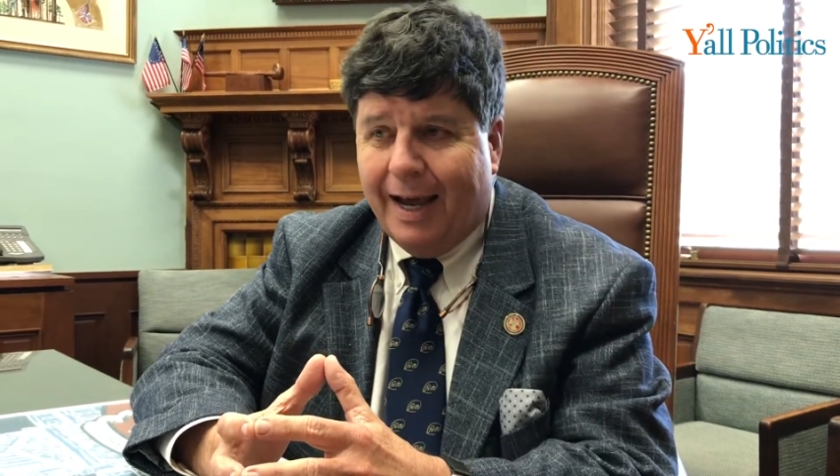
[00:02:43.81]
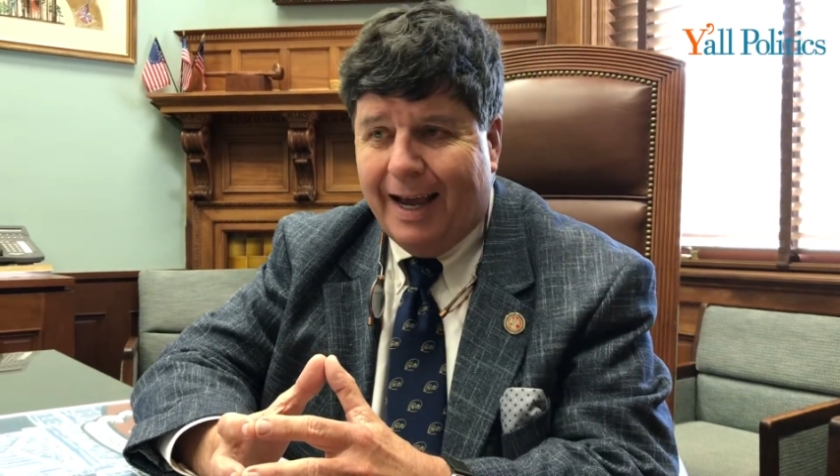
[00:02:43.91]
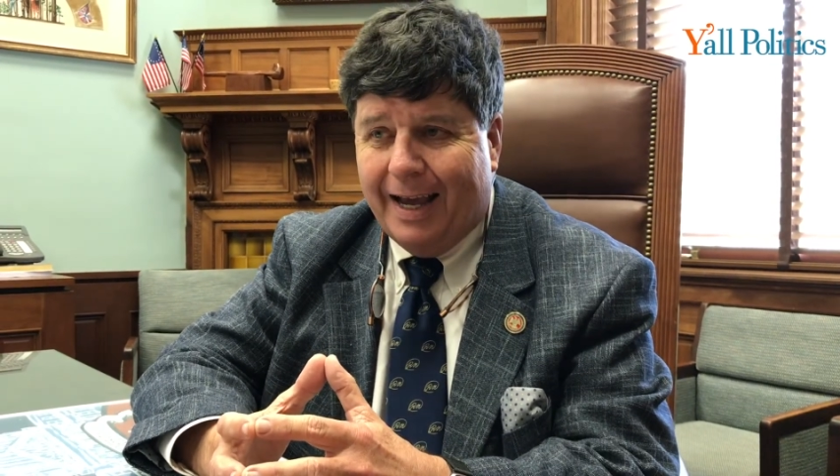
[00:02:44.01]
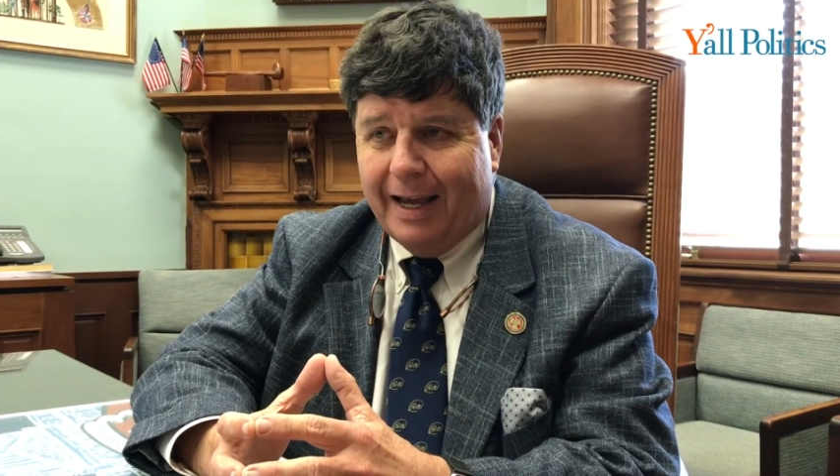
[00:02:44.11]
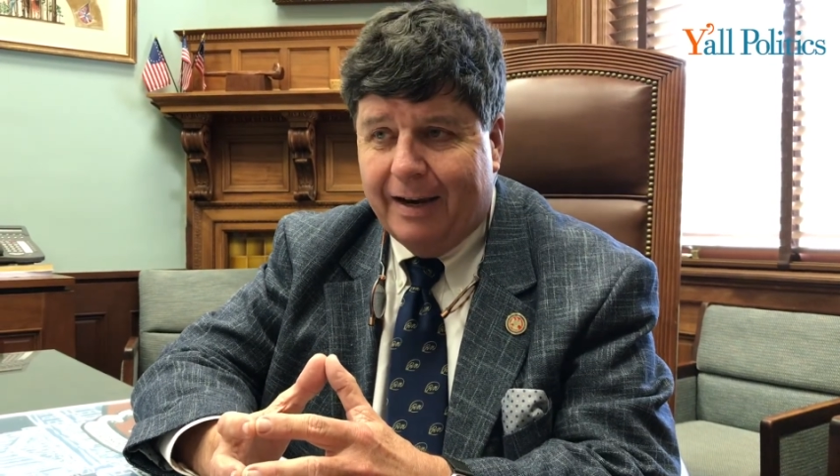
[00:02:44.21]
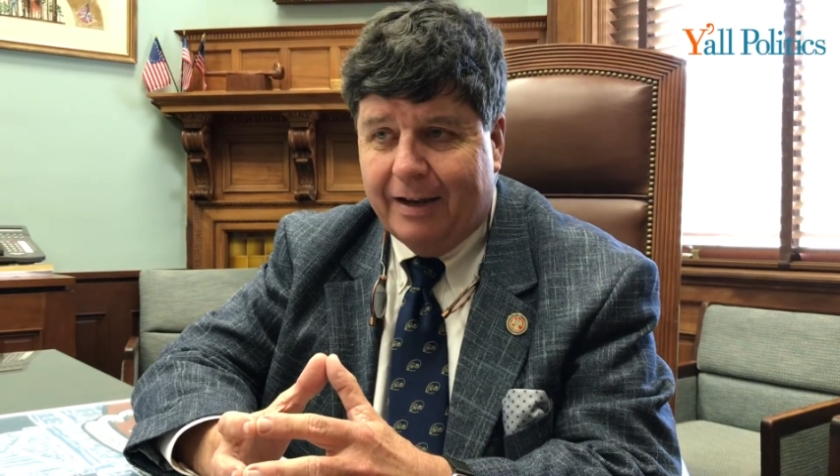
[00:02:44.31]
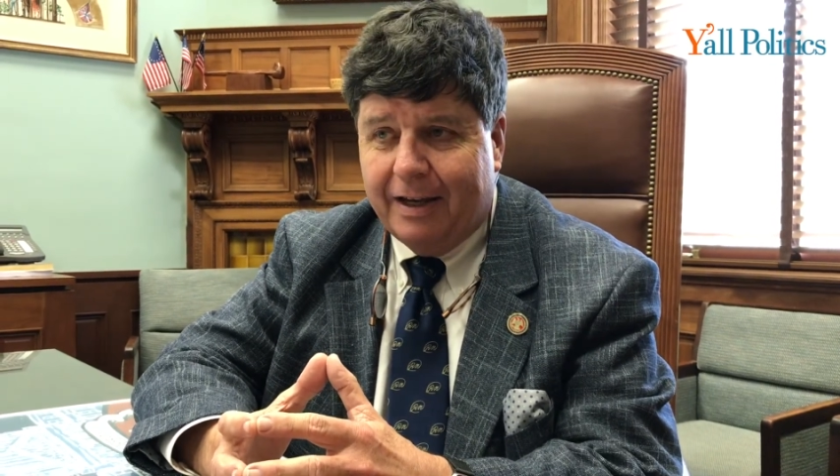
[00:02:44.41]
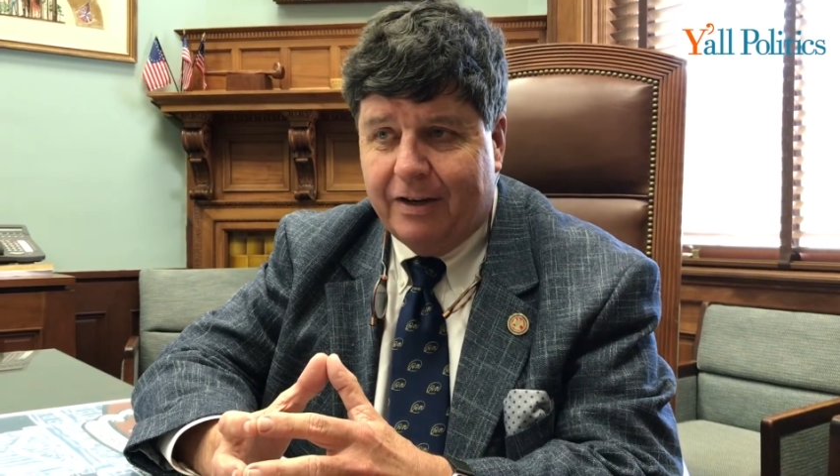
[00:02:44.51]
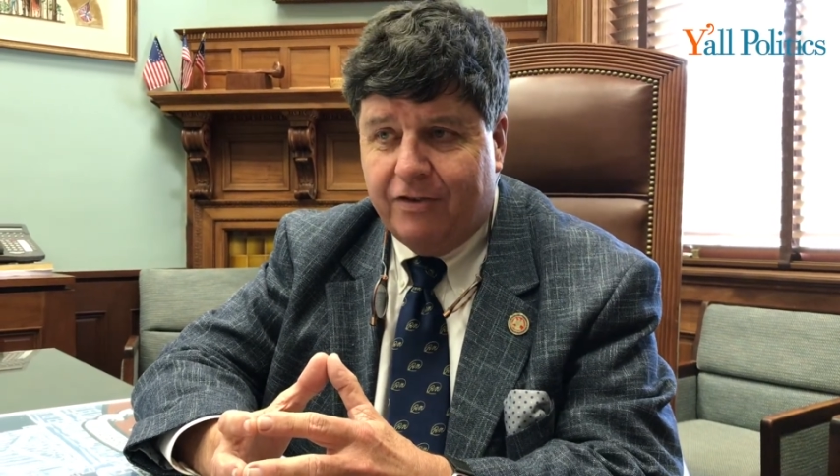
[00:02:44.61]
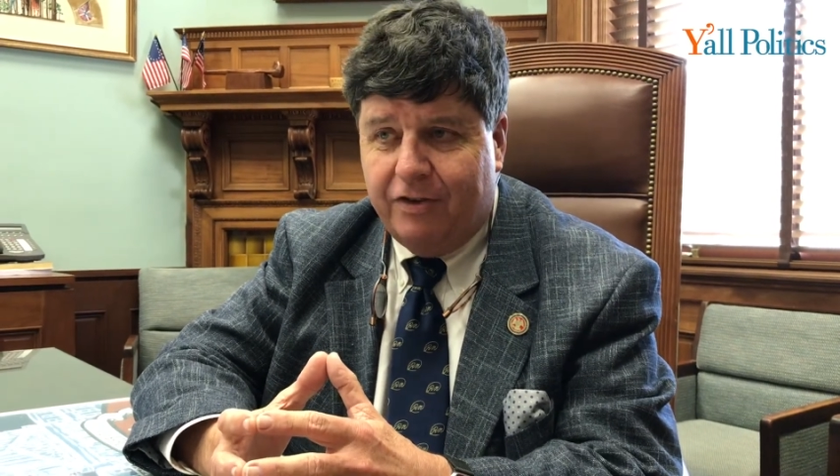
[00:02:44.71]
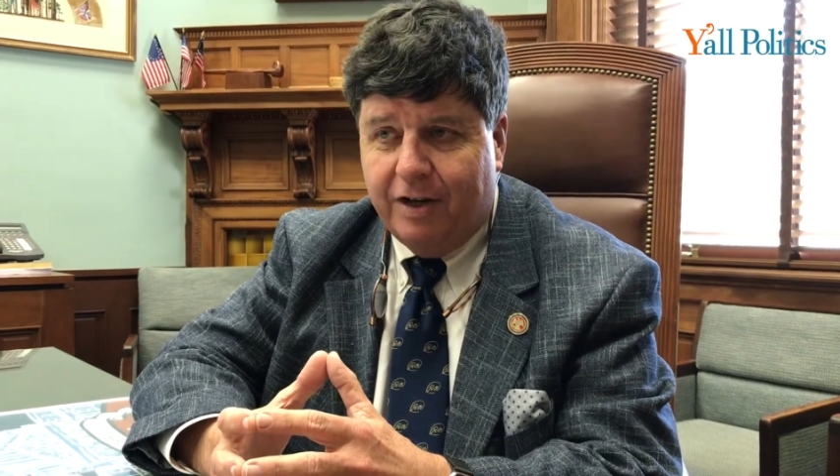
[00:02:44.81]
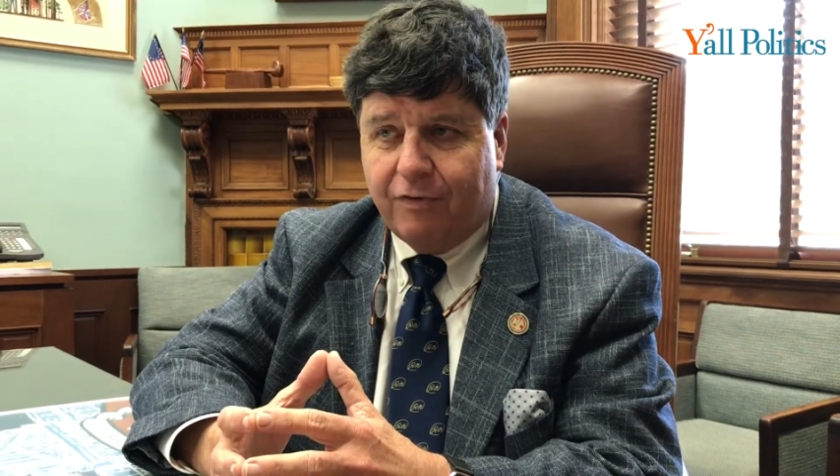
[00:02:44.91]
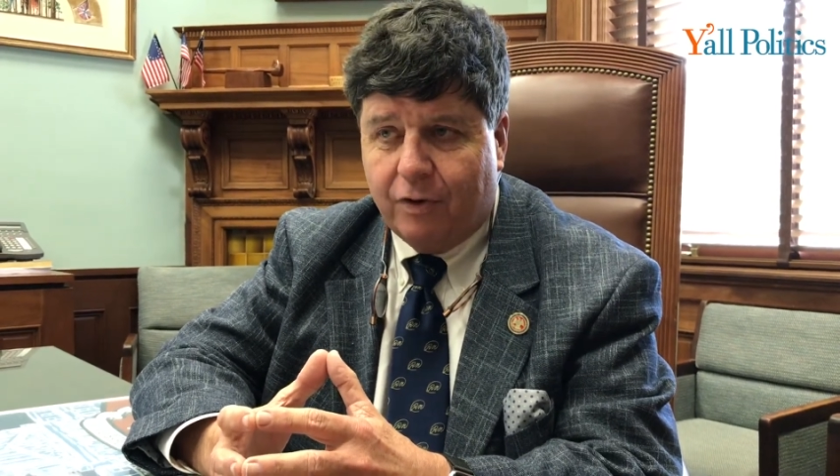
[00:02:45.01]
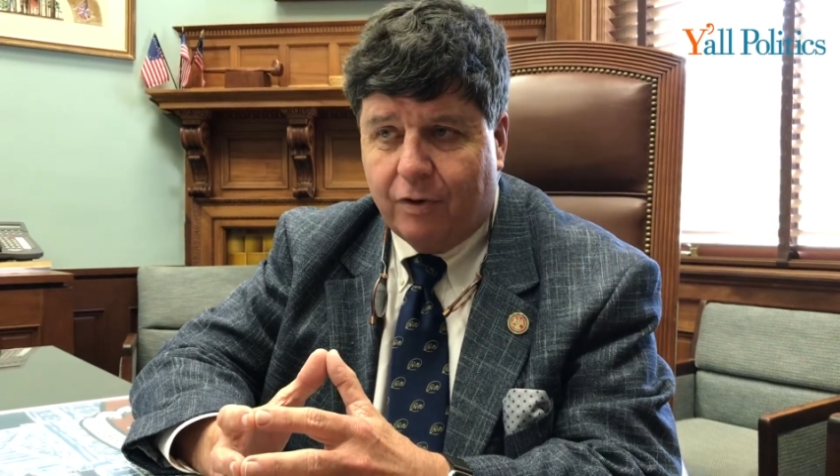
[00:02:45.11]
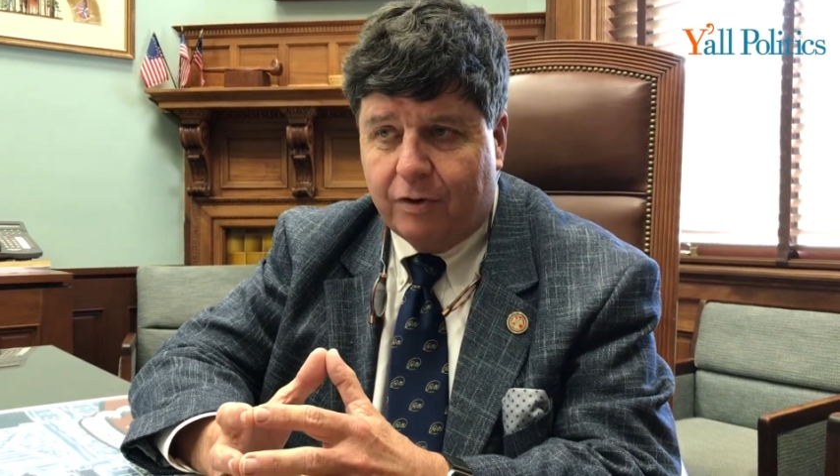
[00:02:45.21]
and it's
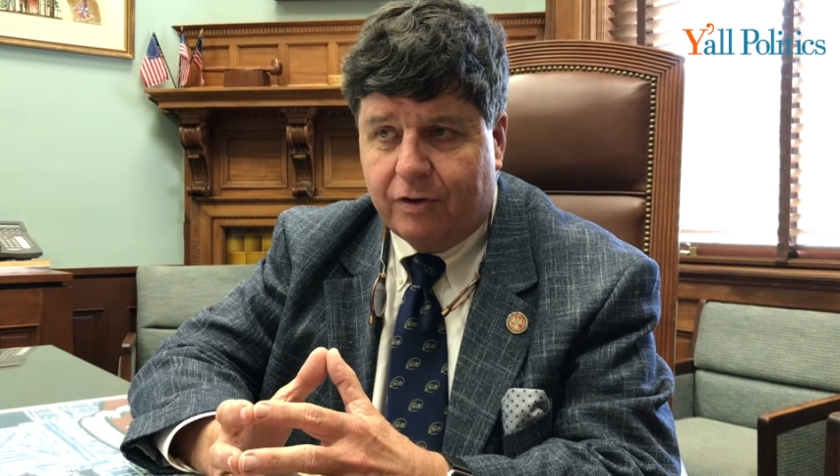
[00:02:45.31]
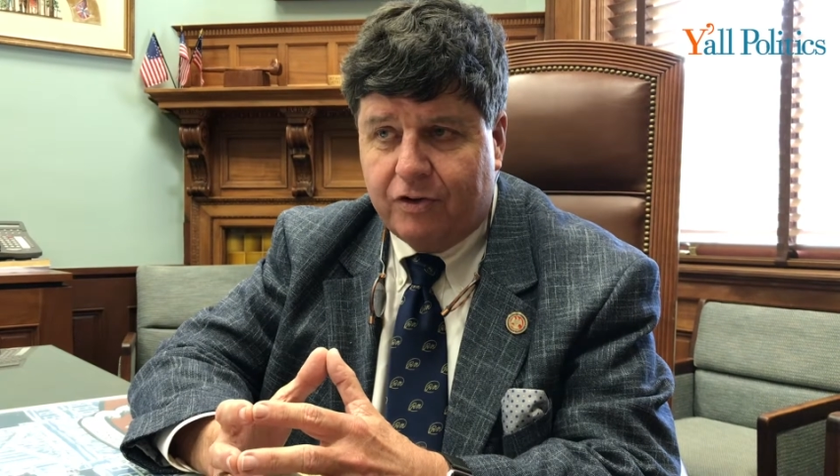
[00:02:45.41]
difficult to